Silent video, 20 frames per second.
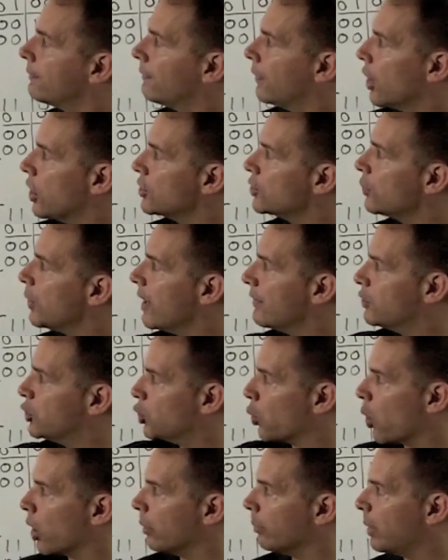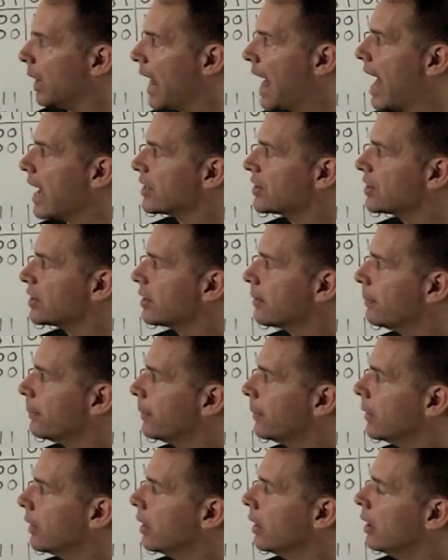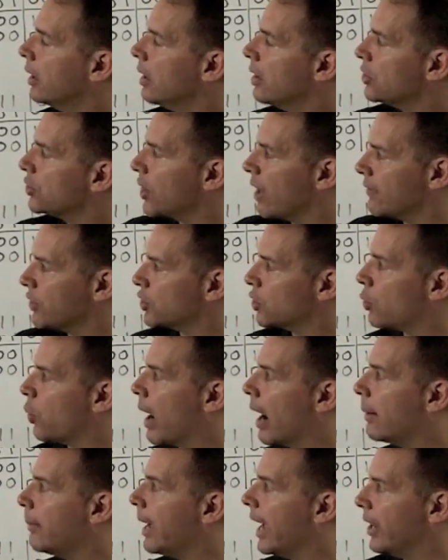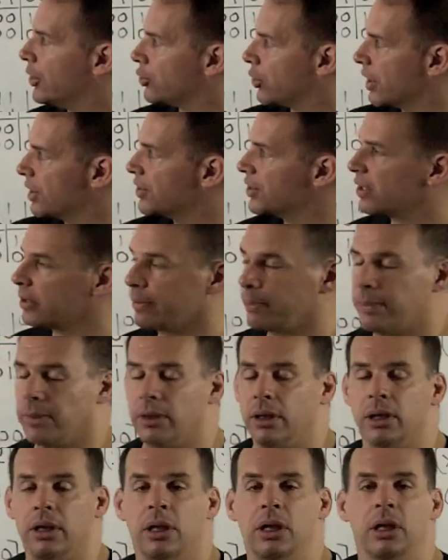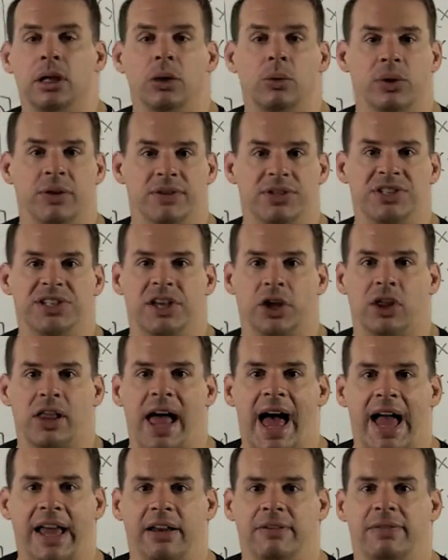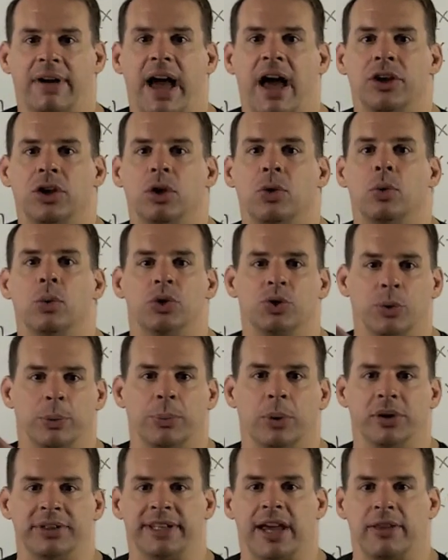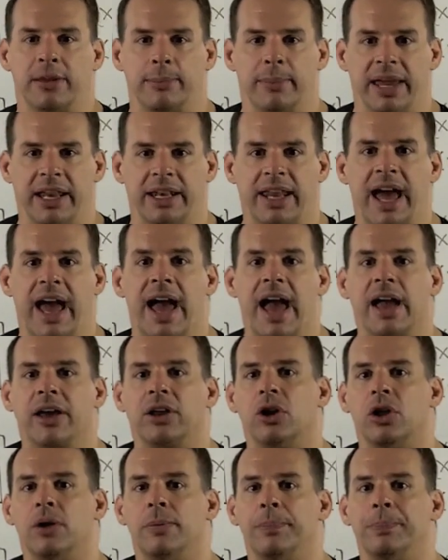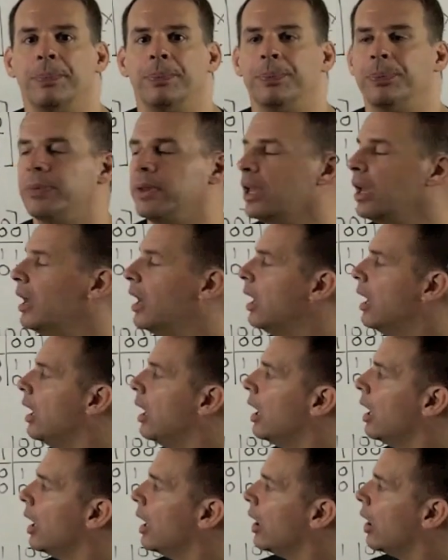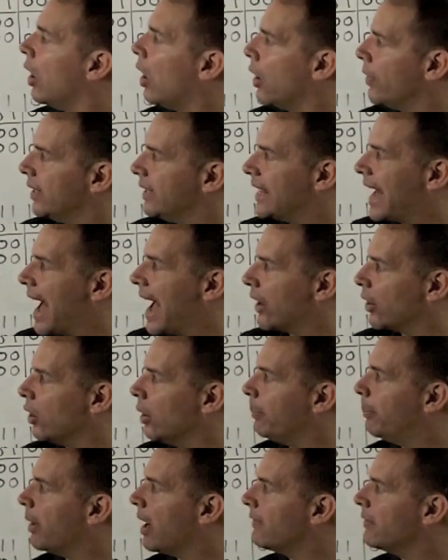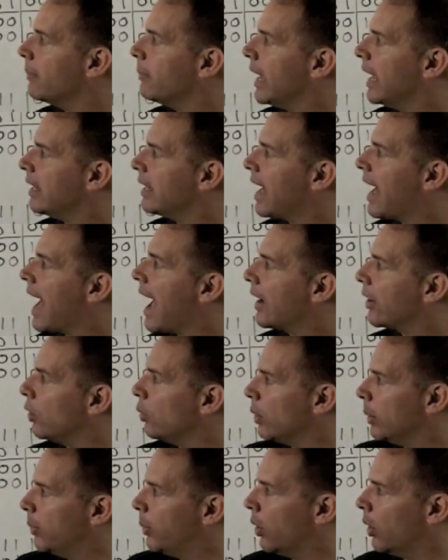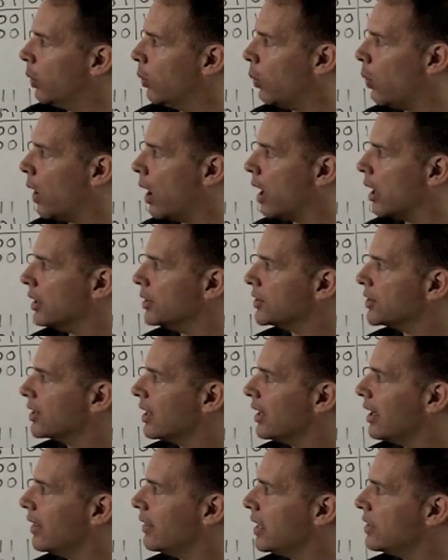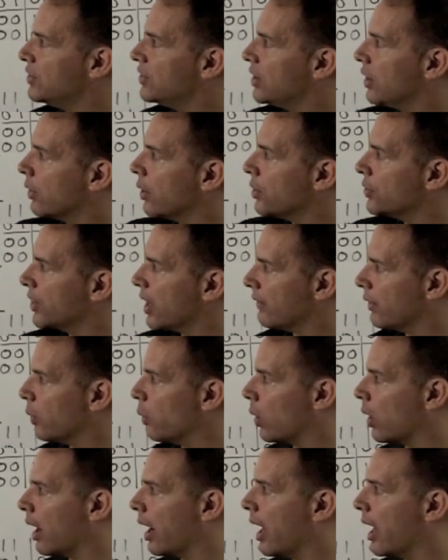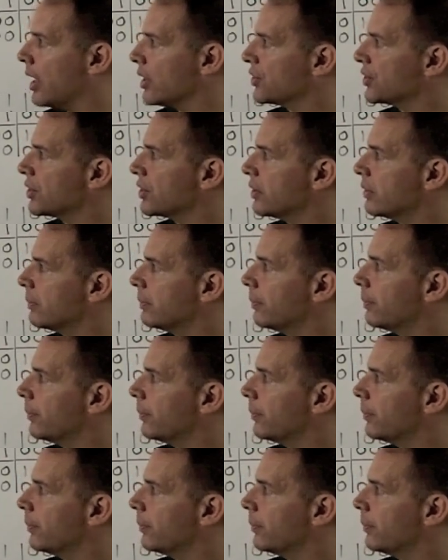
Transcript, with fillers: First, we have Jordan blocks. Solve a square matrix. We have a single eigenvalue, which we put down the main diagonal, on the diagonal above the main diagonal, we put 1s, and then zeros everywhere else.